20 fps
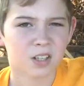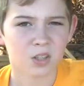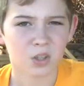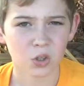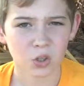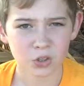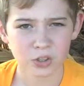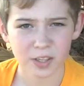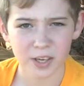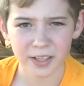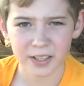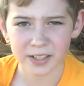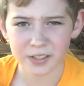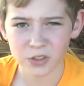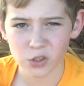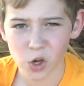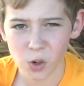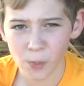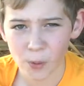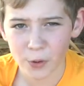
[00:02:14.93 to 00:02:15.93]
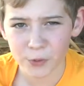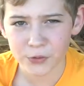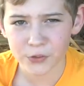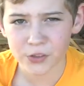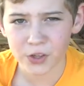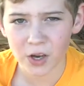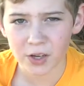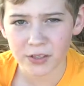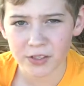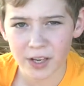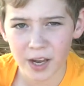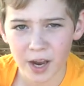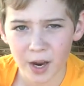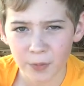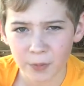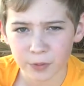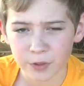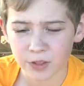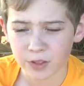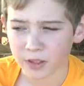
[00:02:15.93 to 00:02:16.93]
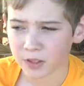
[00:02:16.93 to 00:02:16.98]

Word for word: Looks like it's almost sundown.